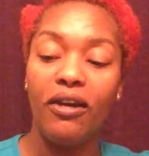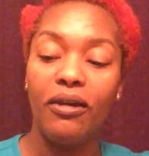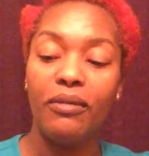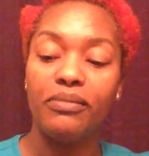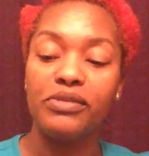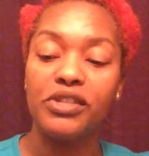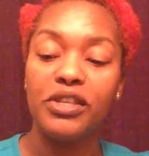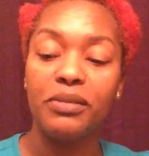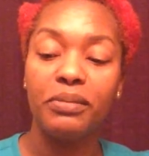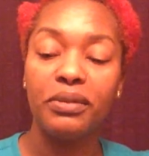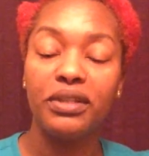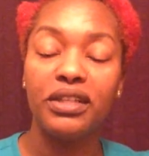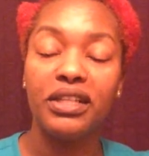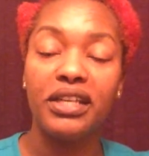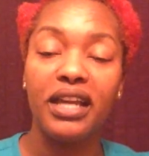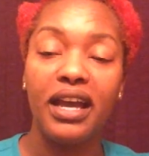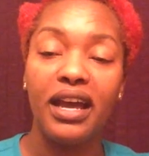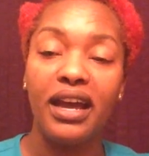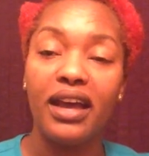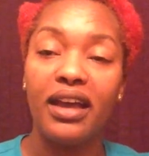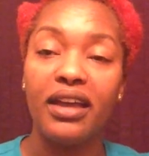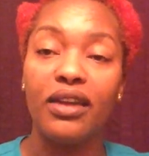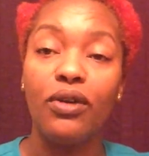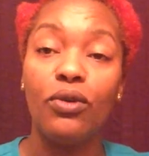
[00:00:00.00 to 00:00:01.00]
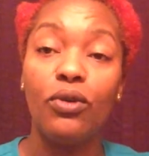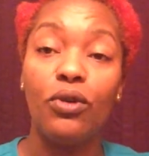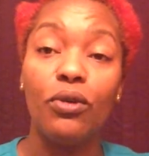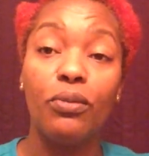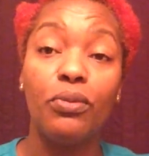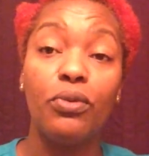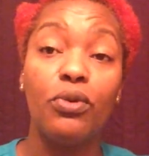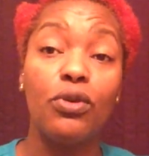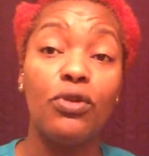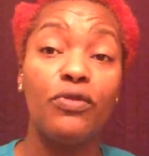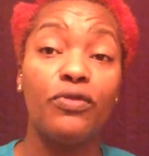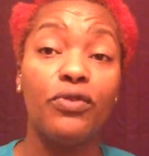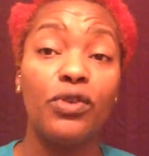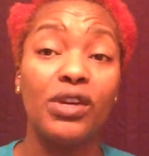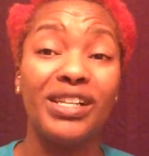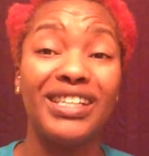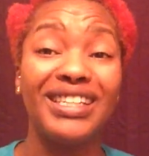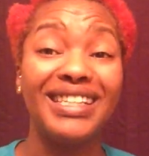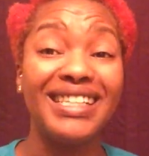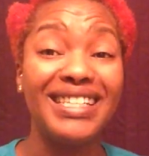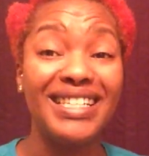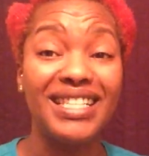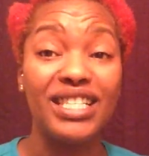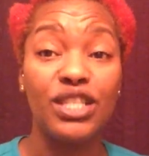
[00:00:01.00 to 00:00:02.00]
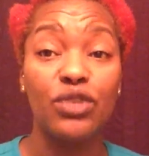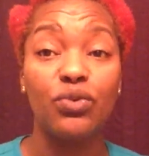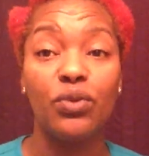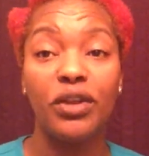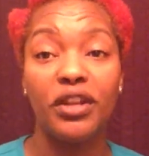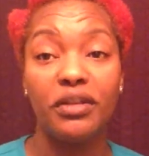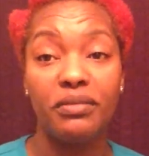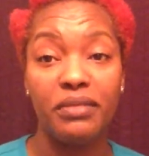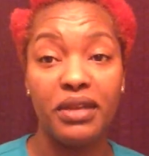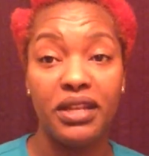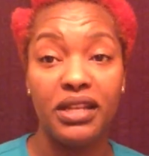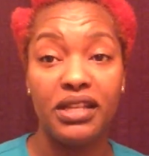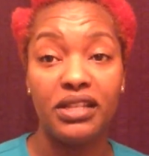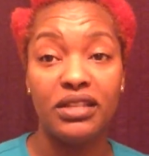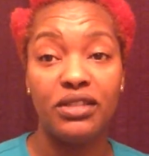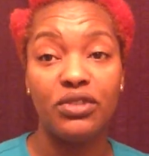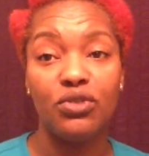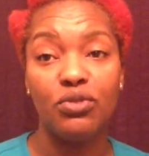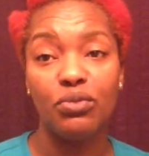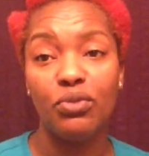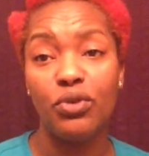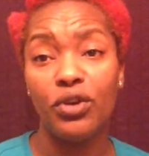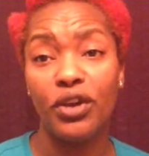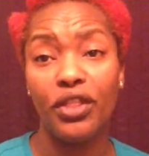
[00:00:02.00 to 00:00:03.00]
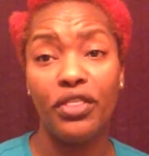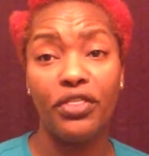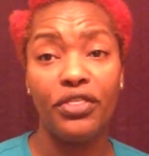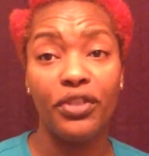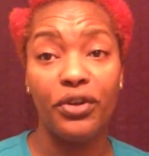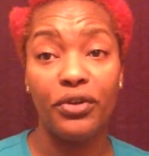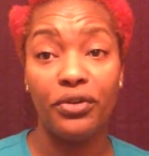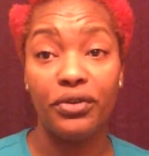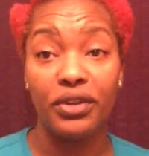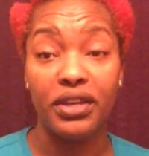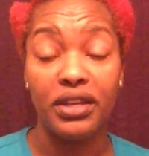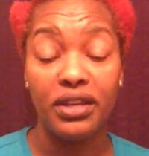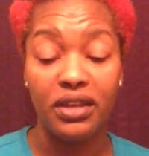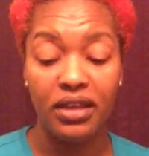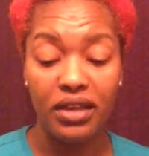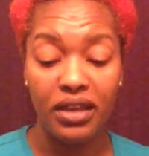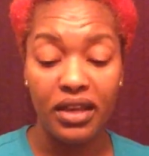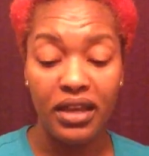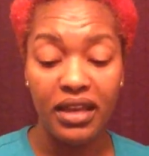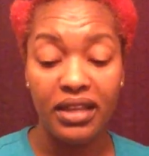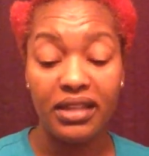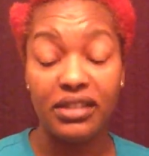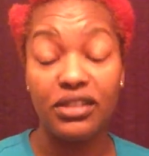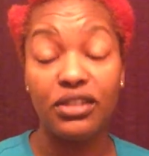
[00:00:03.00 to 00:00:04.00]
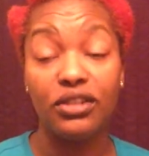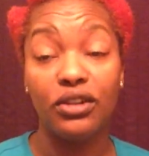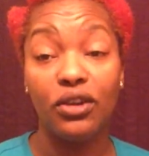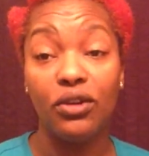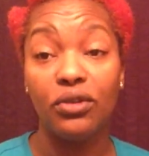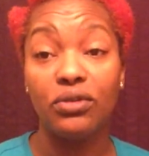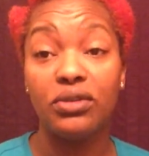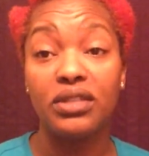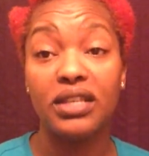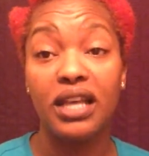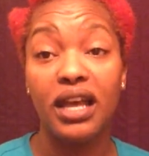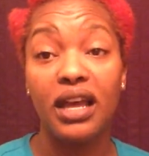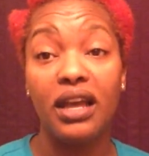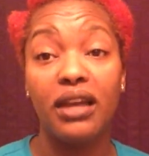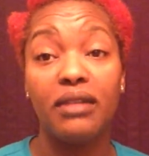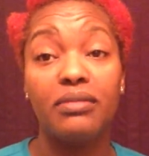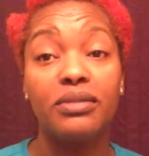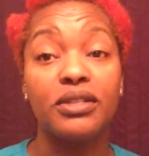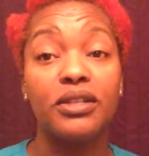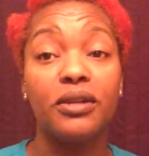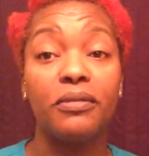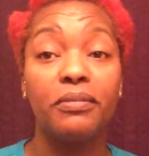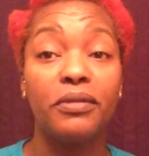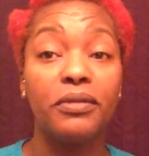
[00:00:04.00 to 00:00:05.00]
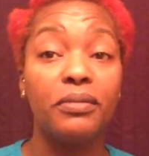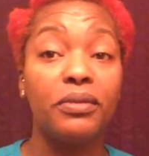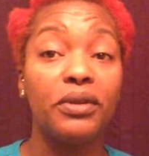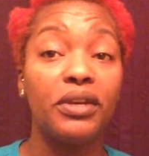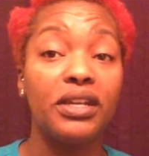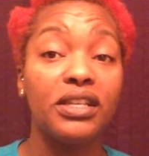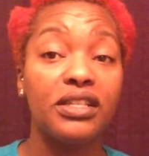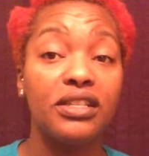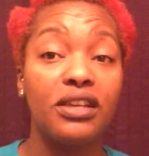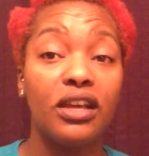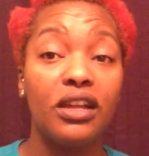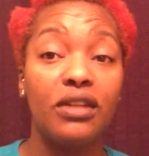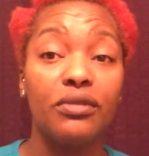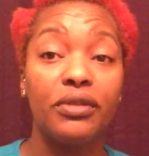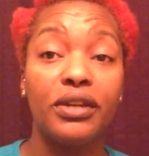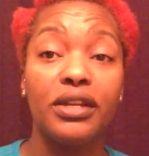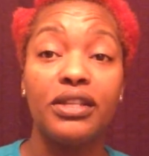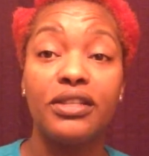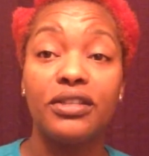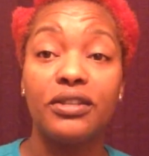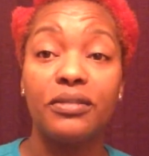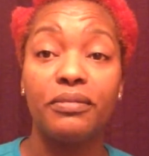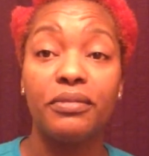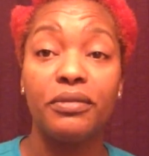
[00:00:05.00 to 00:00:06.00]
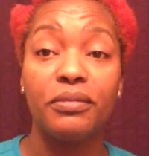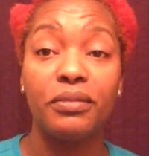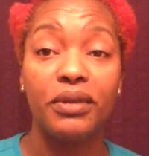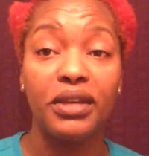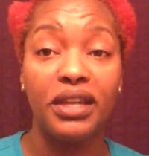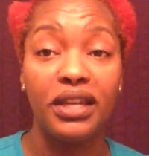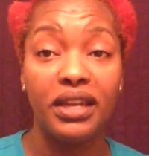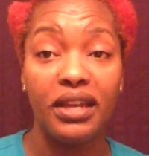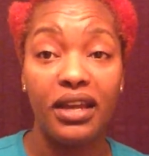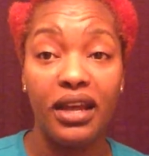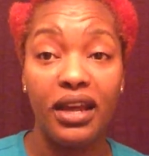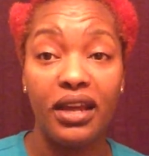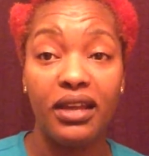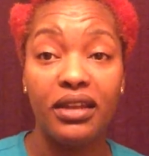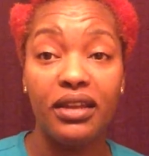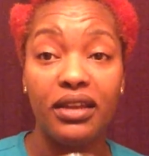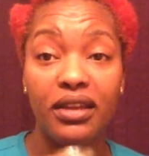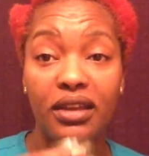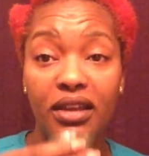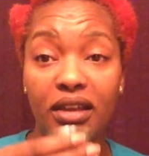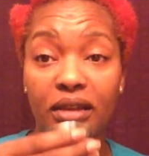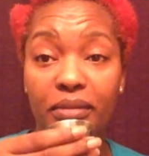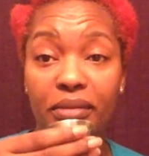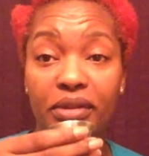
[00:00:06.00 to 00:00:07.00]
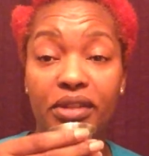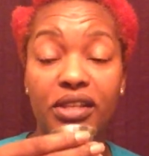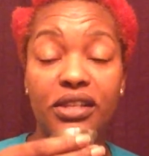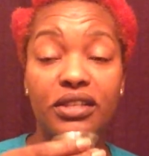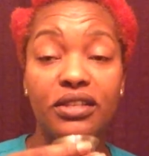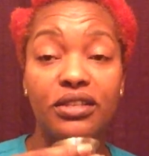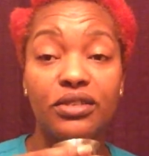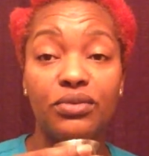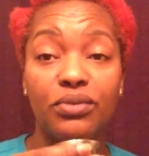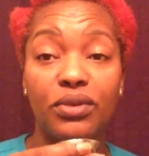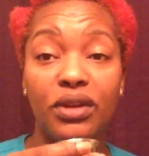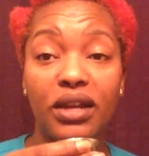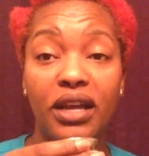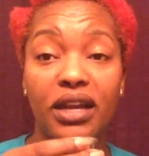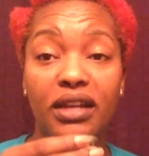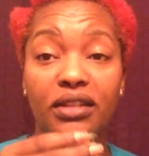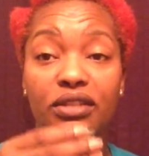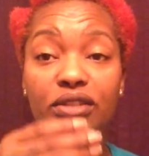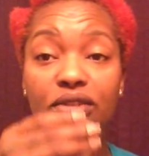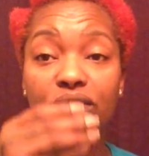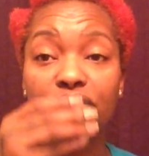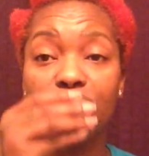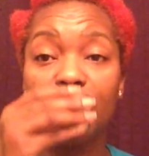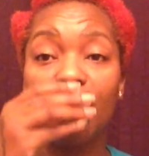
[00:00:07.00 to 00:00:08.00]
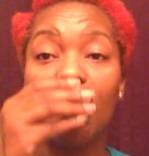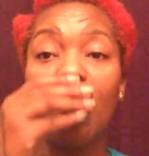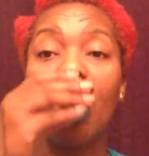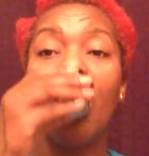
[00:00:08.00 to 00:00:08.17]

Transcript: Typically, I oil pull for at least 20 minutes, no more than 30. It's a long time. Some people can tolerate it, some people cannot. But this is what I do.